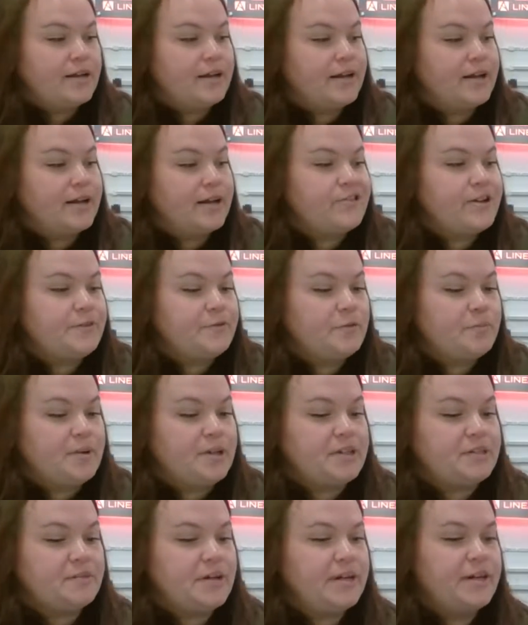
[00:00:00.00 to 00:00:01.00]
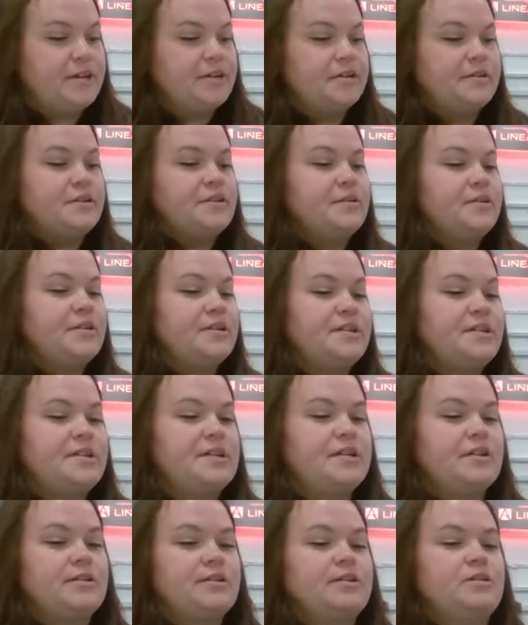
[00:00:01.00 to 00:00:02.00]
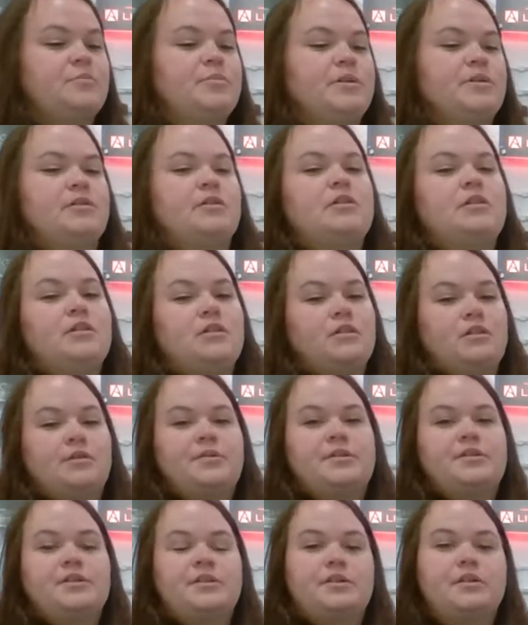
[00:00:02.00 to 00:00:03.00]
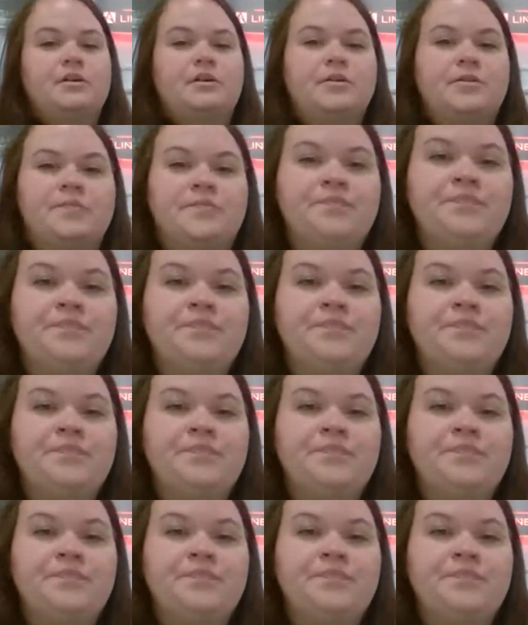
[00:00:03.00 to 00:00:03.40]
And I actually have a piece right here so you can see it a little bit closer.